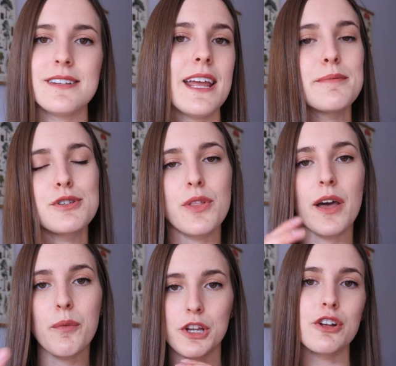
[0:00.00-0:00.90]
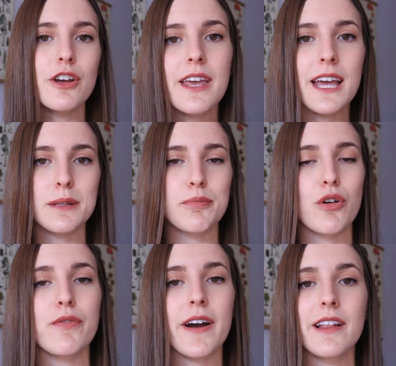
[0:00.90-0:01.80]
name so that when you're looking at the
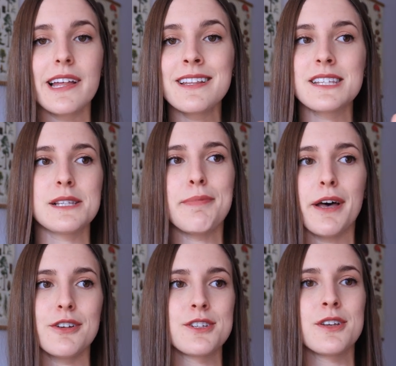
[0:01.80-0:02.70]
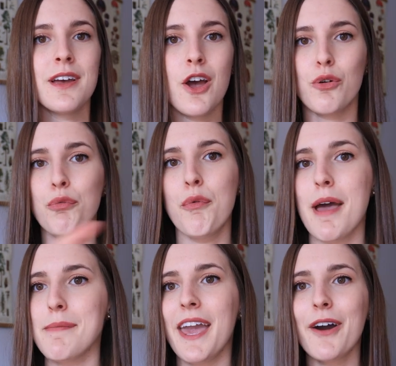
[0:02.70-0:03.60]
profile, it spells
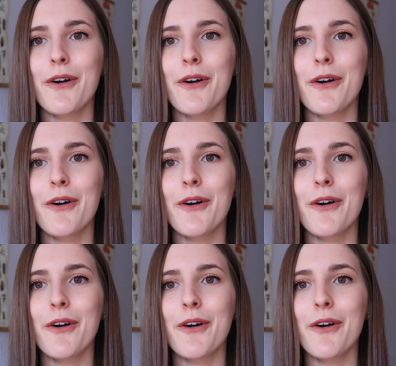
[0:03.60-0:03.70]
Remy